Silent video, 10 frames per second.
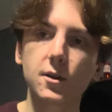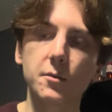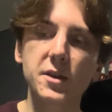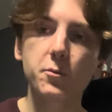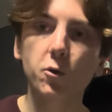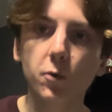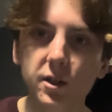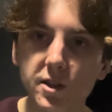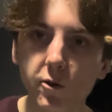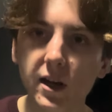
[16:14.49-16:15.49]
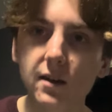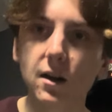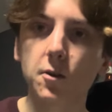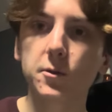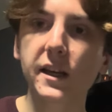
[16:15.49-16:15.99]
people who want to donate
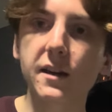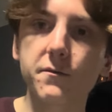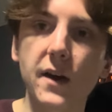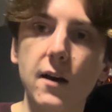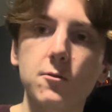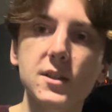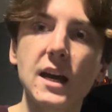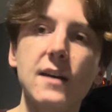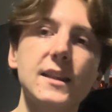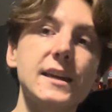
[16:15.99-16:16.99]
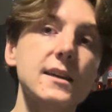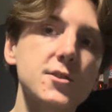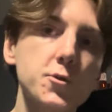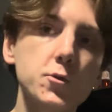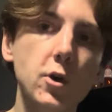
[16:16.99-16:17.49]
not only get found, they get
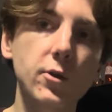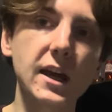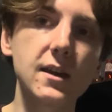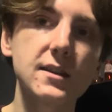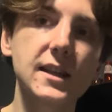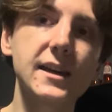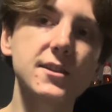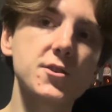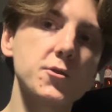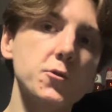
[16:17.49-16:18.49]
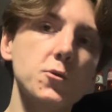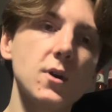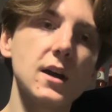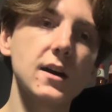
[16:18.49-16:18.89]
to donate, they get to